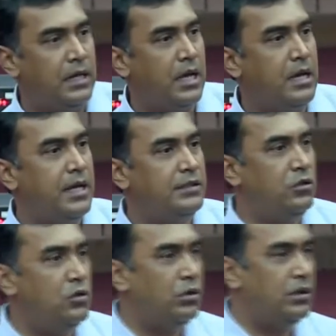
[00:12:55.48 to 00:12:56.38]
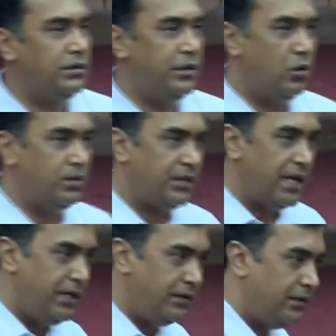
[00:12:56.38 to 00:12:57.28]
and unless you know the genome
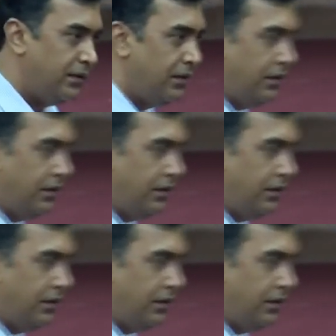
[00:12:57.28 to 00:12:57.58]
size,